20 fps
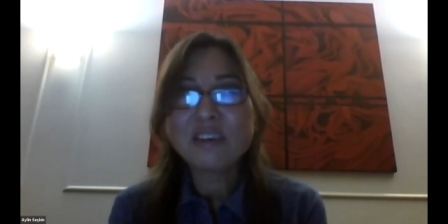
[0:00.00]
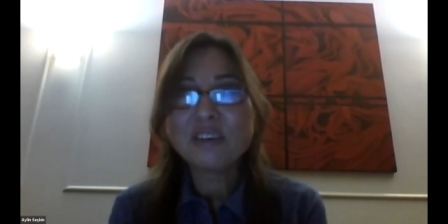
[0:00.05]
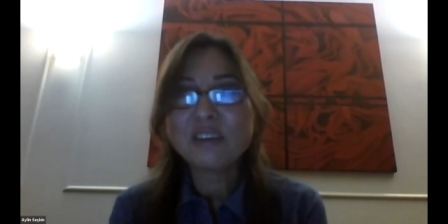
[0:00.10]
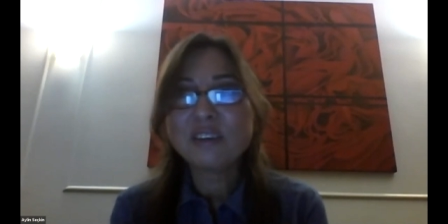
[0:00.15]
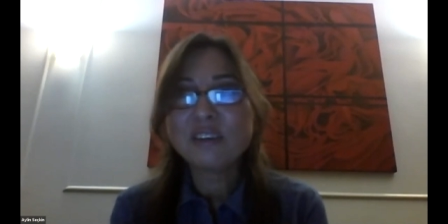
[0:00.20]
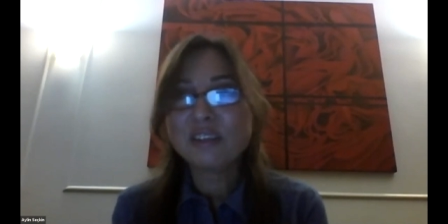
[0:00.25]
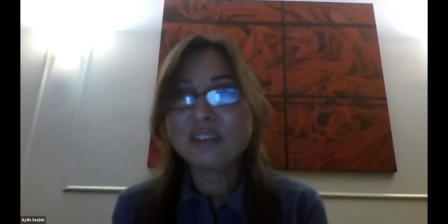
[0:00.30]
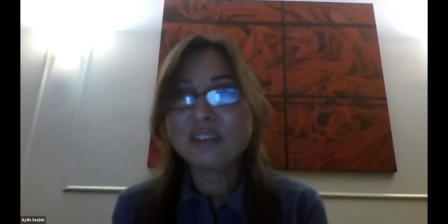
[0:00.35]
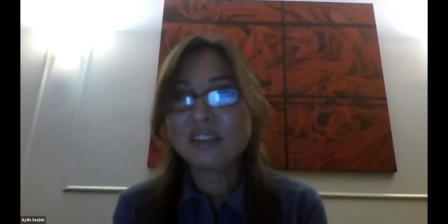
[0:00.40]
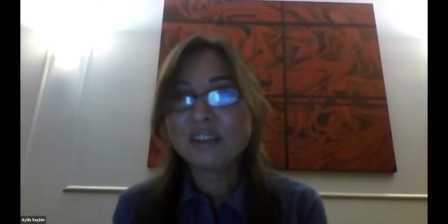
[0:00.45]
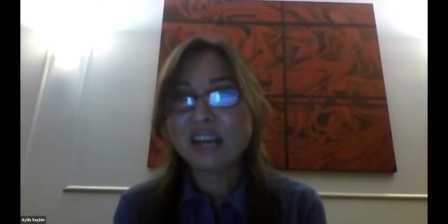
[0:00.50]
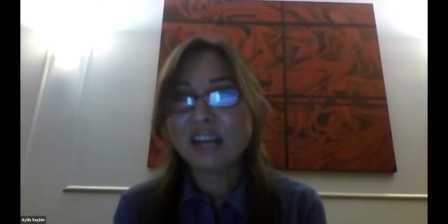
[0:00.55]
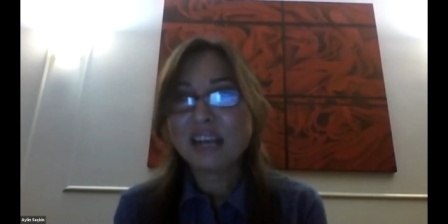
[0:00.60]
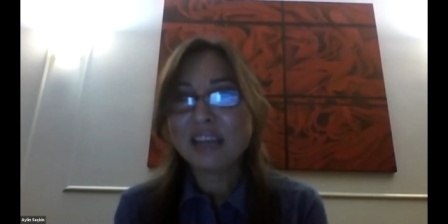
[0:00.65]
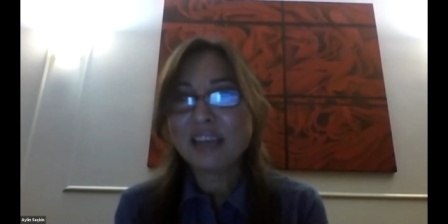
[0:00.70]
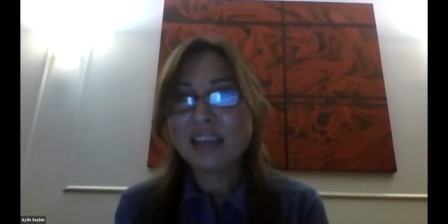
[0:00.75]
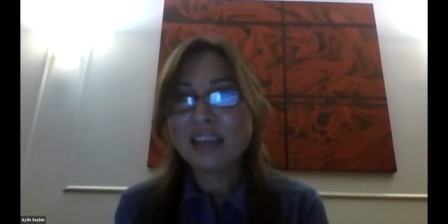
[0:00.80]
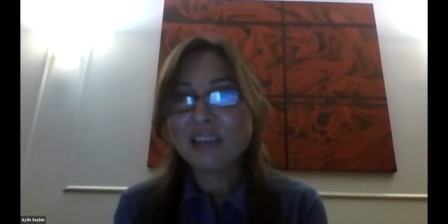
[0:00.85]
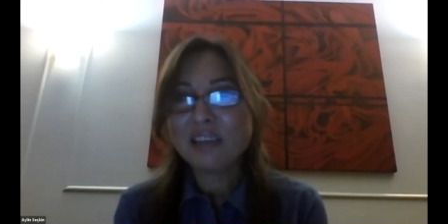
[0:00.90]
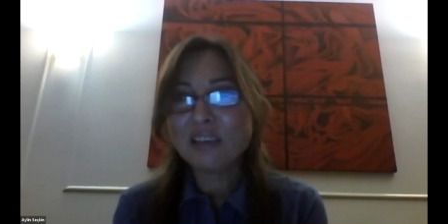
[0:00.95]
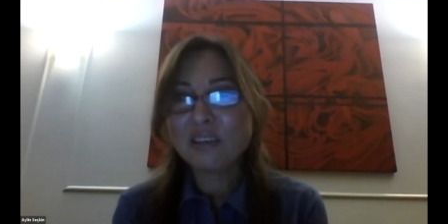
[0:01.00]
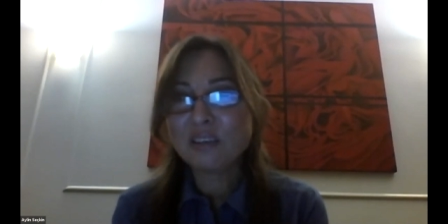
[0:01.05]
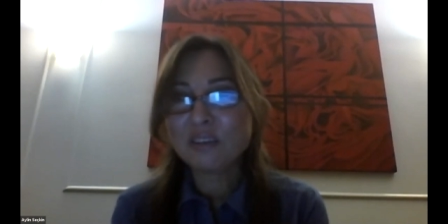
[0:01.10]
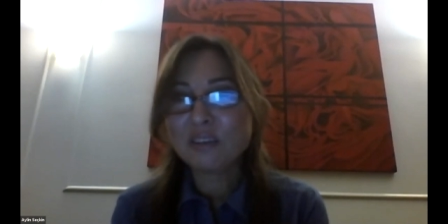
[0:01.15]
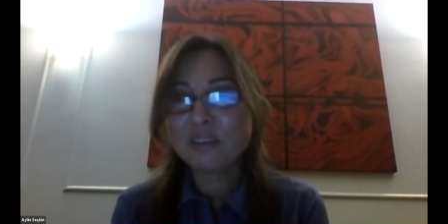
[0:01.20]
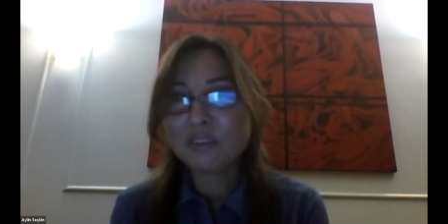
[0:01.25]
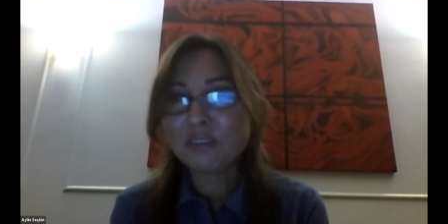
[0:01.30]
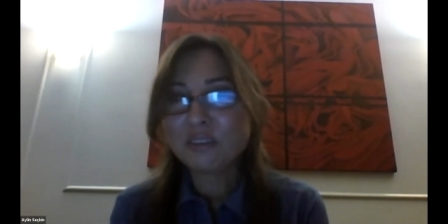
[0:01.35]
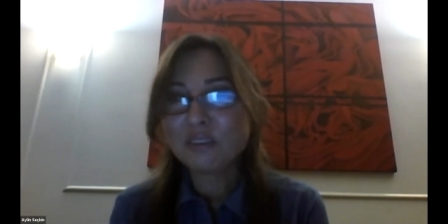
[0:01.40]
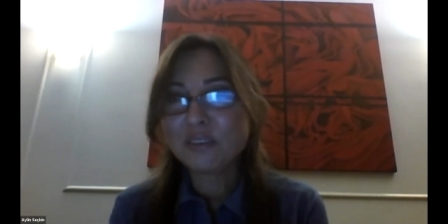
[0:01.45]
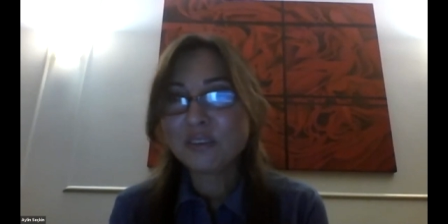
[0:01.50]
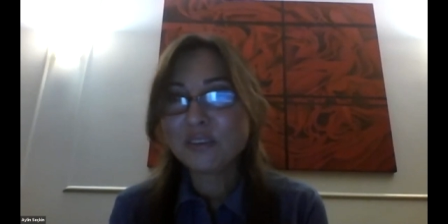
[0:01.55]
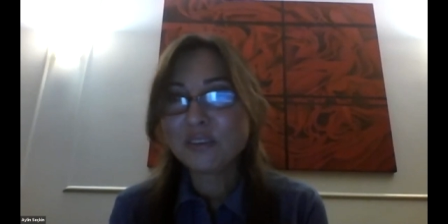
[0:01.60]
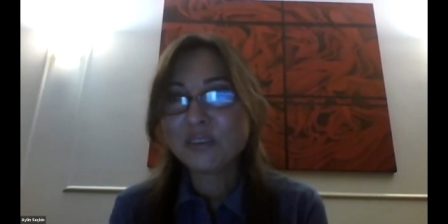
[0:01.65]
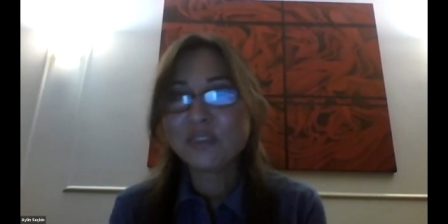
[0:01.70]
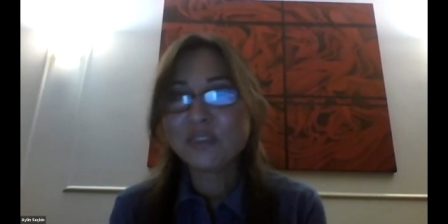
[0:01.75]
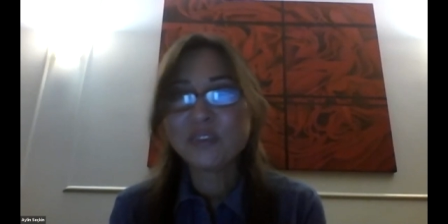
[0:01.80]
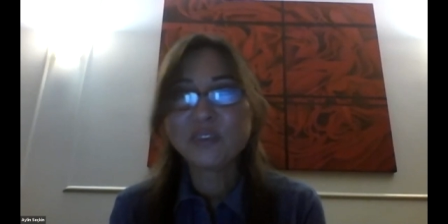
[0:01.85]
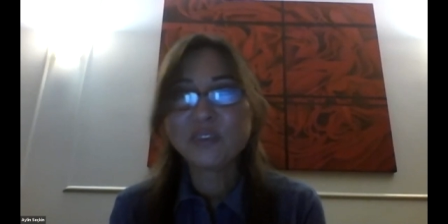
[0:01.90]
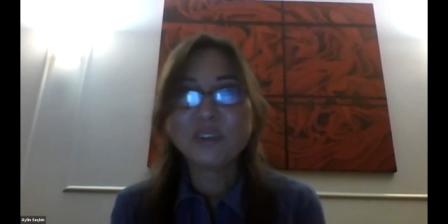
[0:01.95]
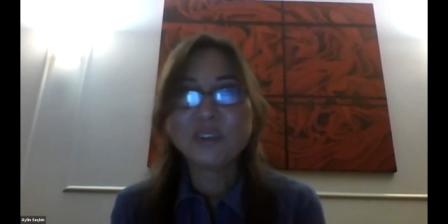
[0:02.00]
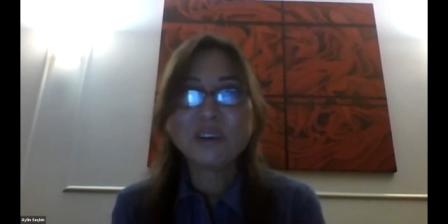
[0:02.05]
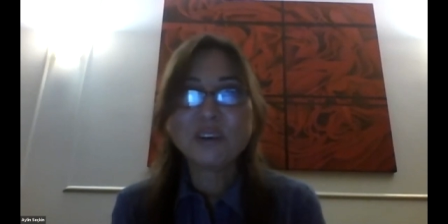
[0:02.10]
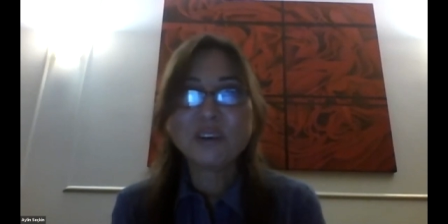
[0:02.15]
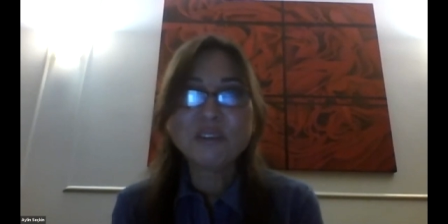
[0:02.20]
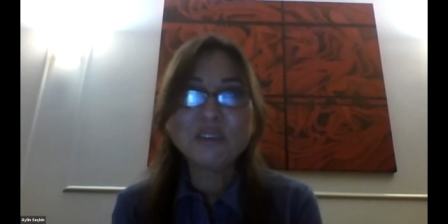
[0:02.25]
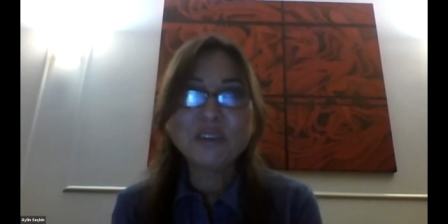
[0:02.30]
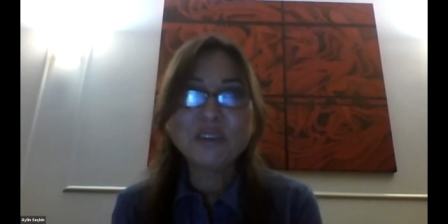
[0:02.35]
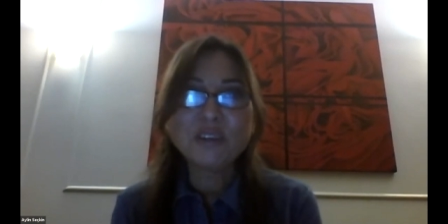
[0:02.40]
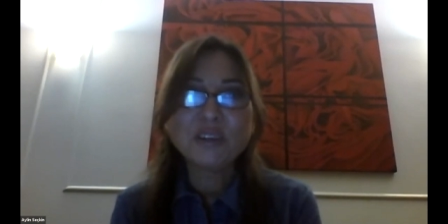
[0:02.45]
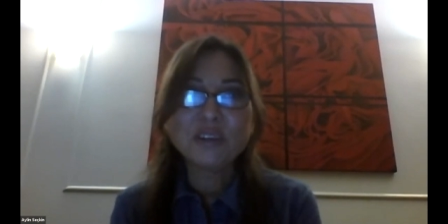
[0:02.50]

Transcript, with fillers: Uh, I thank you to, to all of you.